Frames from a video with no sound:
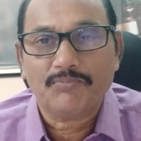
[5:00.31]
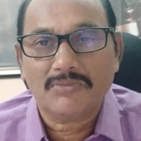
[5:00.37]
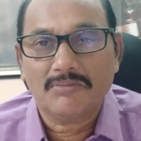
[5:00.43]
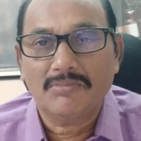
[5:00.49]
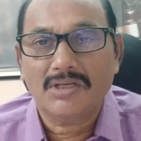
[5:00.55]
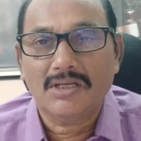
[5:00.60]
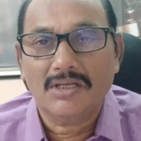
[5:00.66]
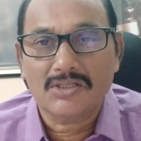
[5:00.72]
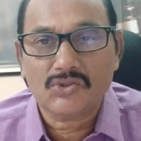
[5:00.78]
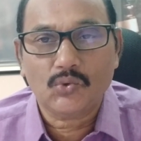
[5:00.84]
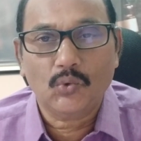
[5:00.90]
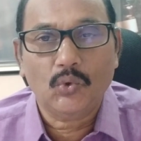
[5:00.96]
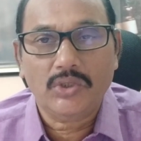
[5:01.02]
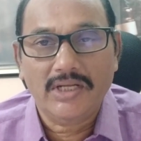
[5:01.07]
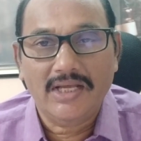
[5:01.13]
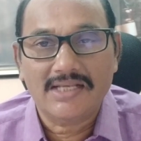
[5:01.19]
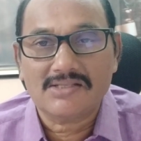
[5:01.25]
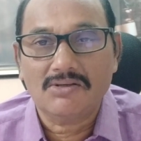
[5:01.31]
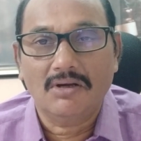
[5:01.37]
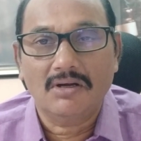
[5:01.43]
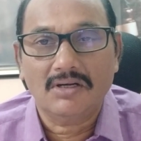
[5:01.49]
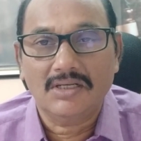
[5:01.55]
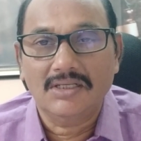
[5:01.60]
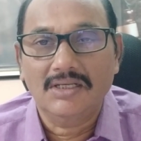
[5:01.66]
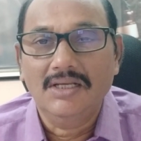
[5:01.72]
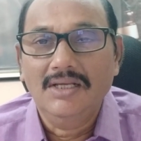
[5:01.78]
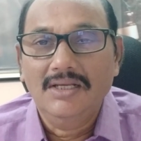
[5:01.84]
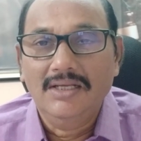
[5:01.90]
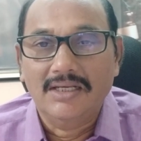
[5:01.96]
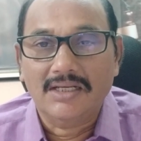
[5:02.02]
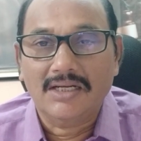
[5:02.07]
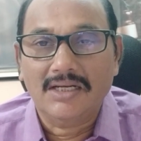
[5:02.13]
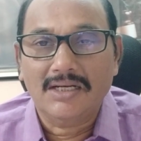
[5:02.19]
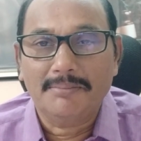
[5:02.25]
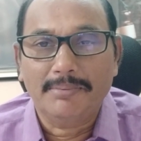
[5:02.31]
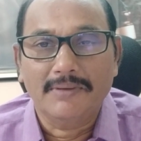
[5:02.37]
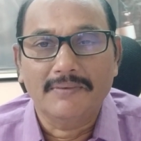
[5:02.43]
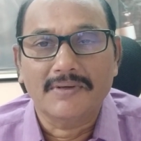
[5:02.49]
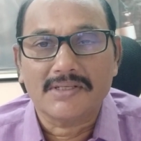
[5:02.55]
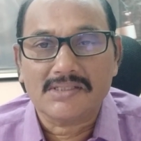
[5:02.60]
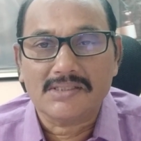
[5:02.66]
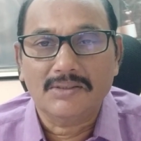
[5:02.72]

because court has got the inherent powers.